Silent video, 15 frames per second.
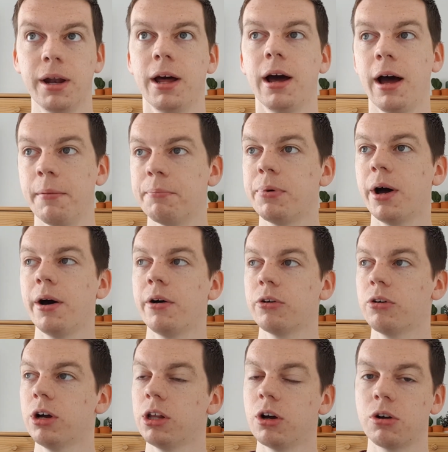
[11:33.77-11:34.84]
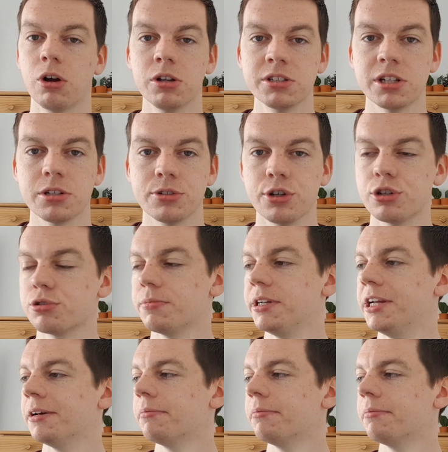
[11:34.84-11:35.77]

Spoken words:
I'm putting out quite a lot of content on social media,